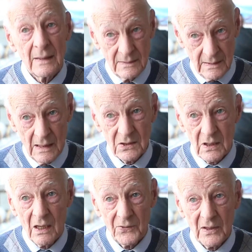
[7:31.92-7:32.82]
Yes,
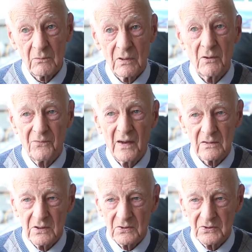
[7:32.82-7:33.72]
I think with the
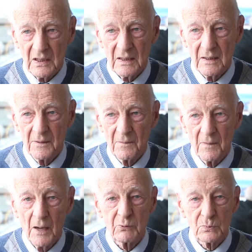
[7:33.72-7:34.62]
fact that
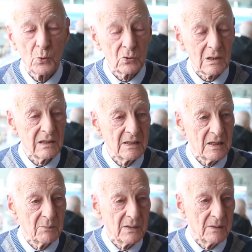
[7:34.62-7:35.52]
I was more inclined
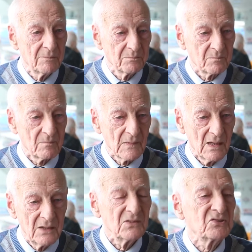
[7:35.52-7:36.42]
to be
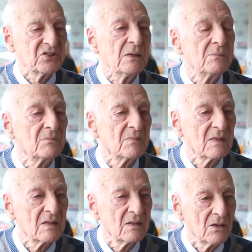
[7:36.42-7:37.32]
in the team
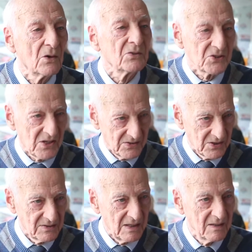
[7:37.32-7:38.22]
on a
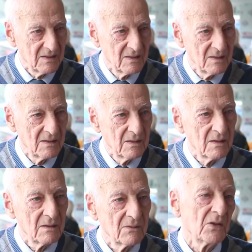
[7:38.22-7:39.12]
Saturday
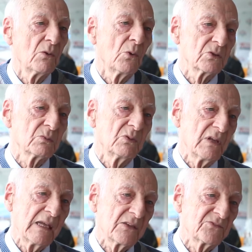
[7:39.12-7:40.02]
than I was
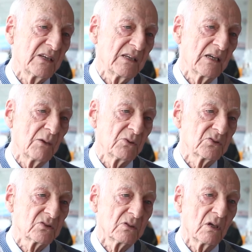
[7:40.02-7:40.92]
with Airdrie.
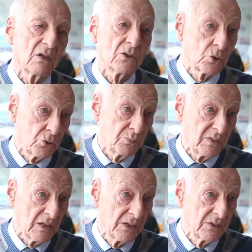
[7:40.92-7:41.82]
You could
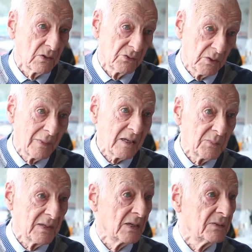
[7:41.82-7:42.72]
be in, or you might
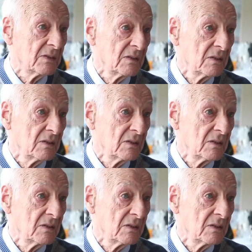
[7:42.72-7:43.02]
be in.